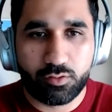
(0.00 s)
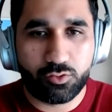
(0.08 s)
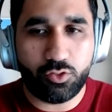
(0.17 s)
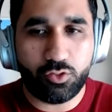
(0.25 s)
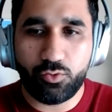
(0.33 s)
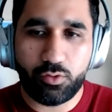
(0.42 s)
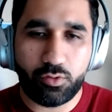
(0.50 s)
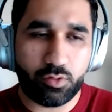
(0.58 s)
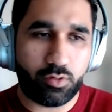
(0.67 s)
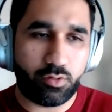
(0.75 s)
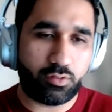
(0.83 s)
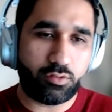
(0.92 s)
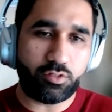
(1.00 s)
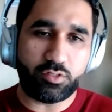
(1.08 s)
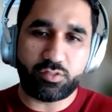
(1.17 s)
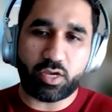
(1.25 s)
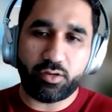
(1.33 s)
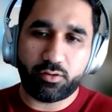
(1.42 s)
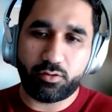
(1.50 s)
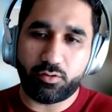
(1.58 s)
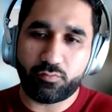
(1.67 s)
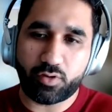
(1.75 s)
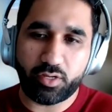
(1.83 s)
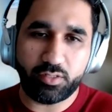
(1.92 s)
So you, uh, the designer
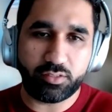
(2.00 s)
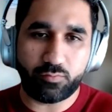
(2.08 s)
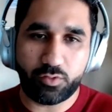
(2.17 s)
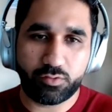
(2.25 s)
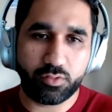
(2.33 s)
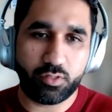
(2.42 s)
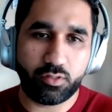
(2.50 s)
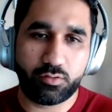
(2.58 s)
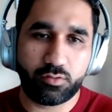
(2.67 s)
defines everything.